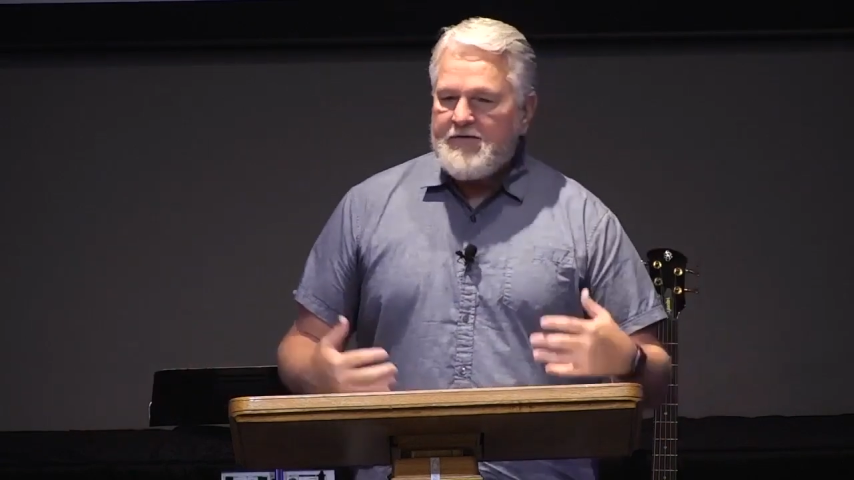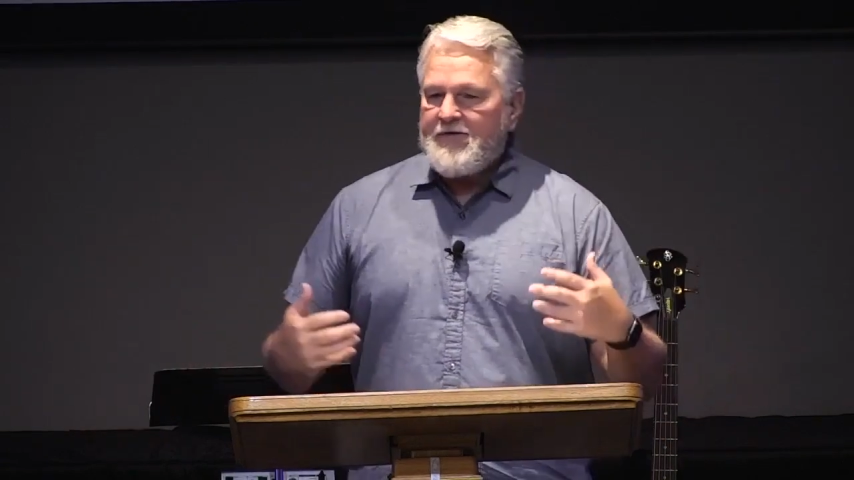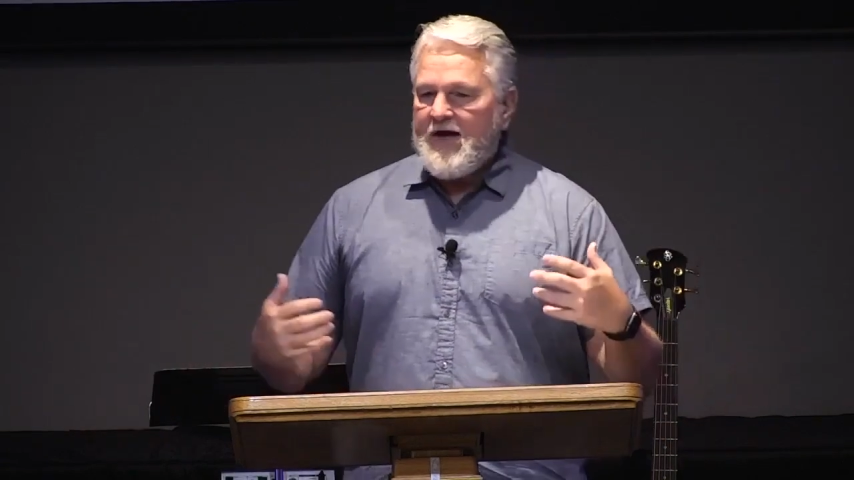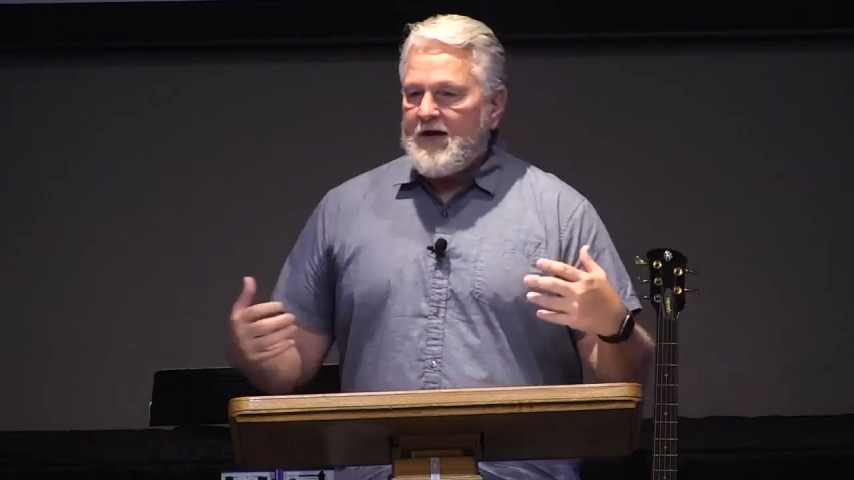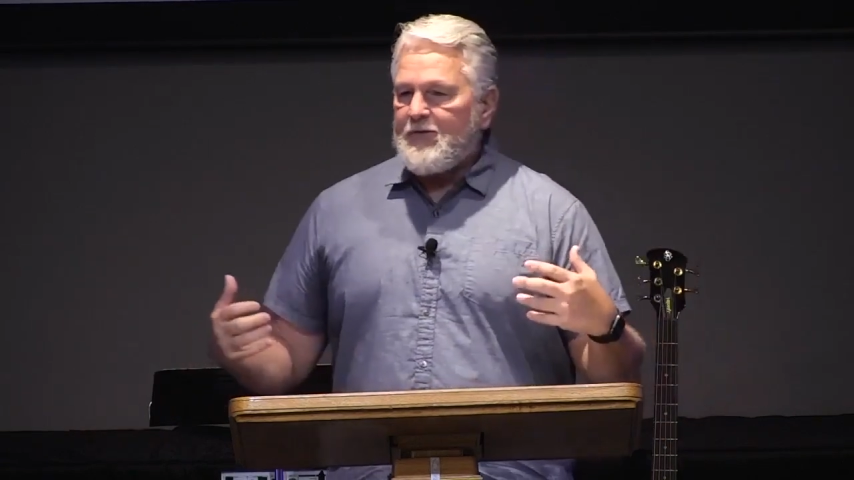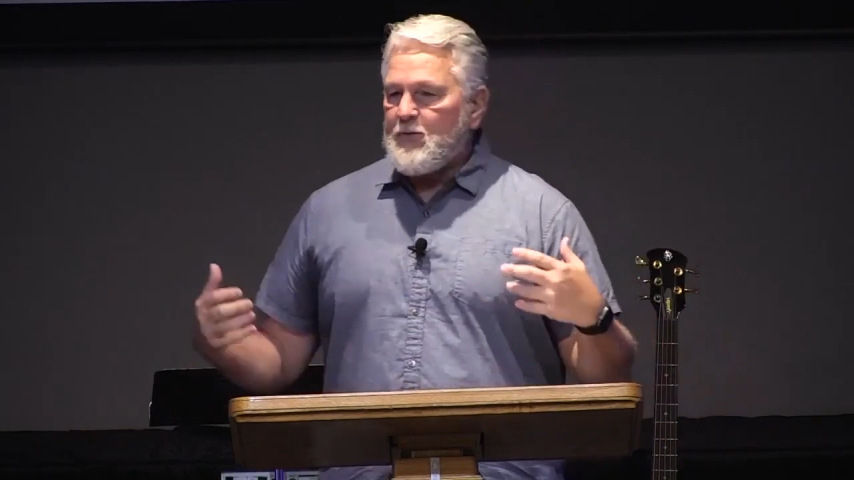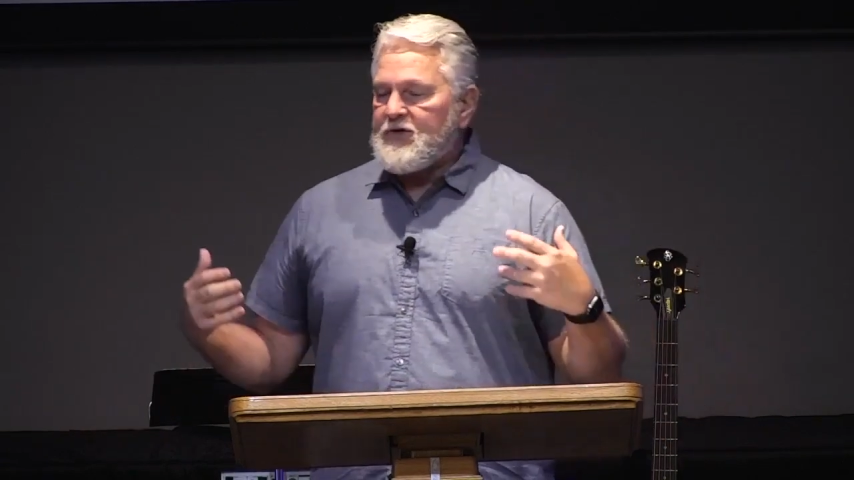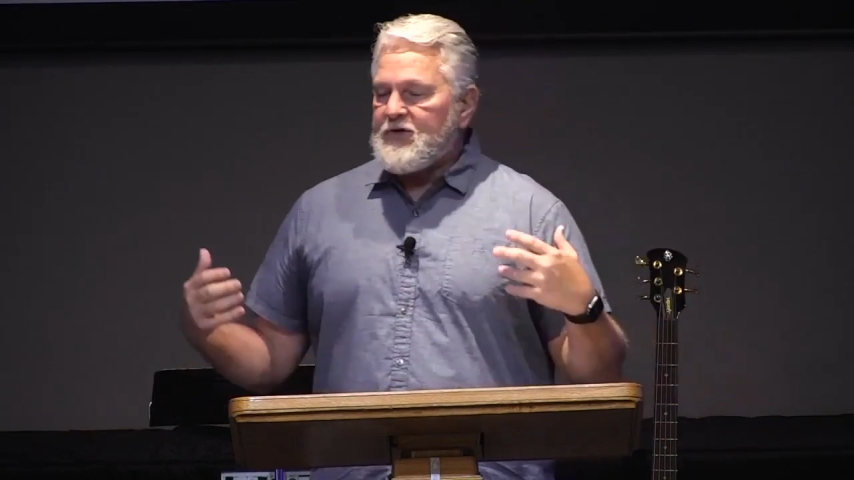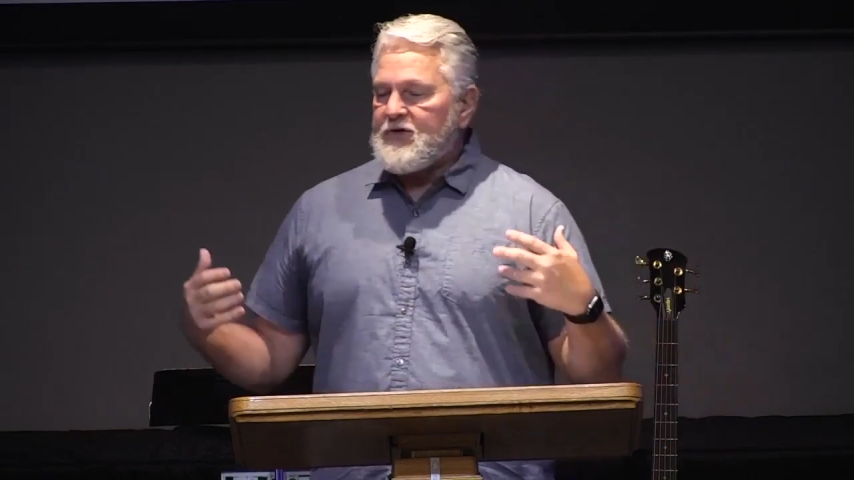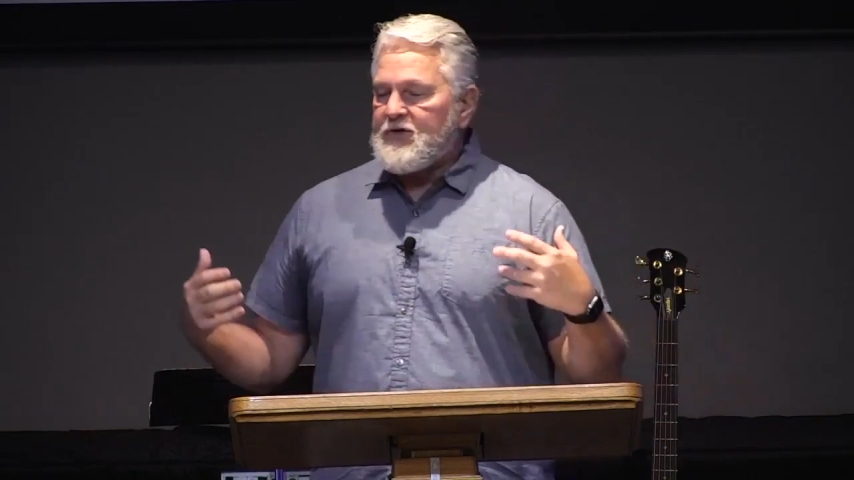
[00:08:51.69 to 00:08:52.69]
our faith.
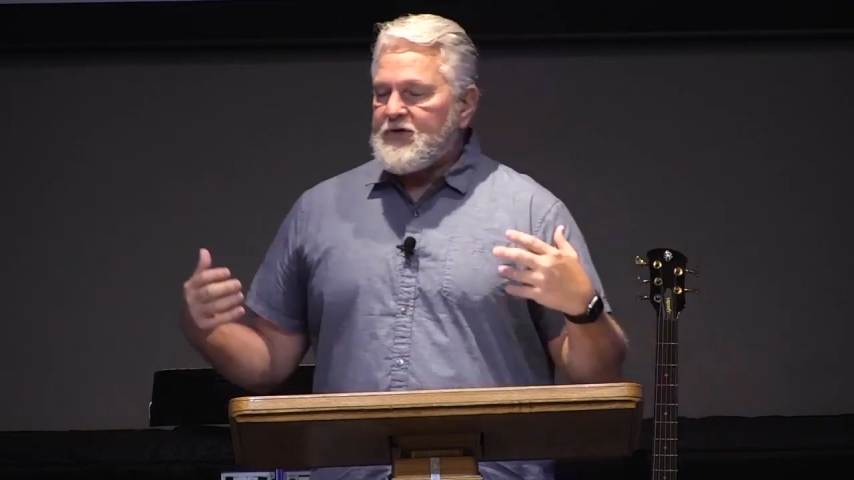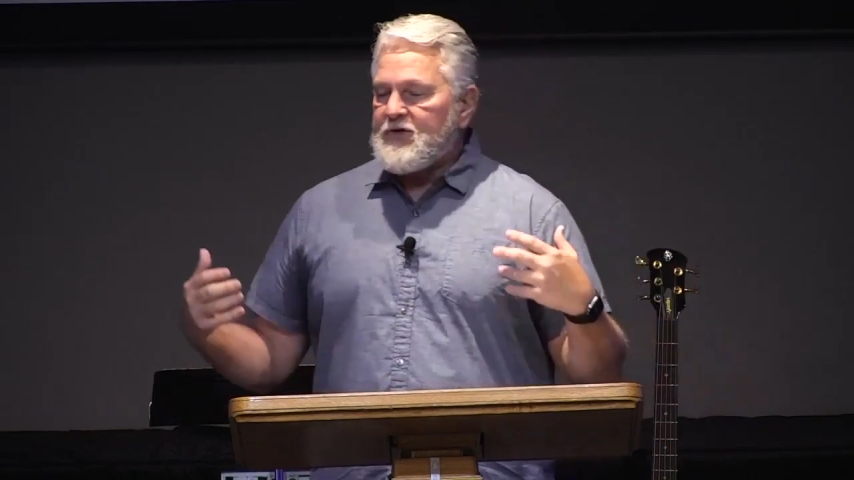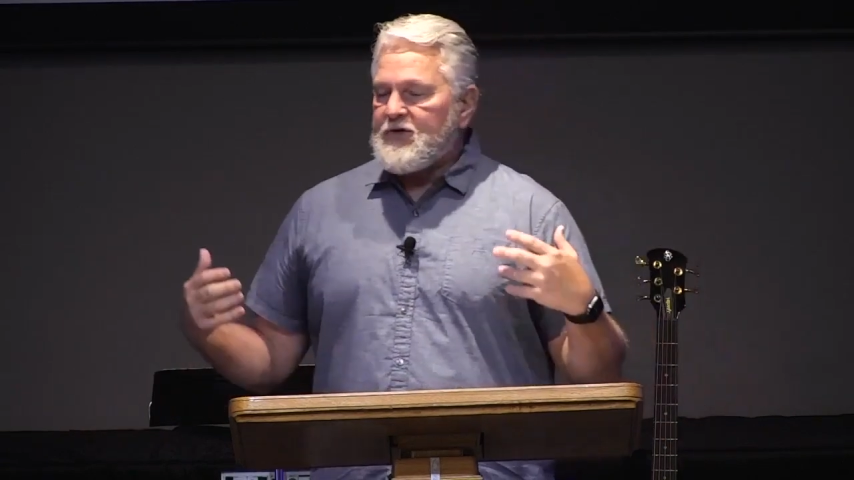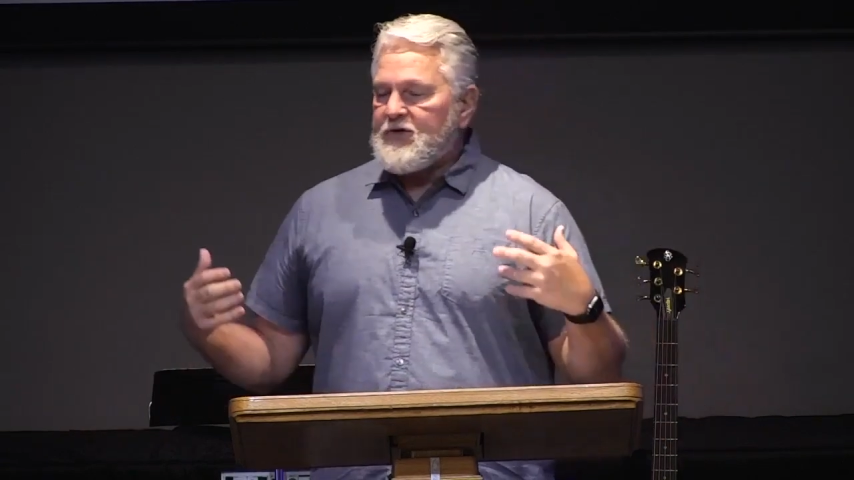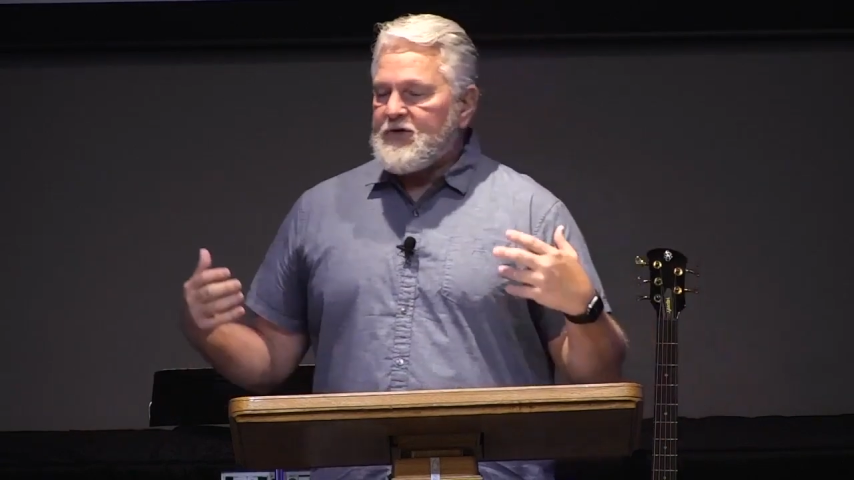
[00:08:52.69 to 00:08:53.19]
We're still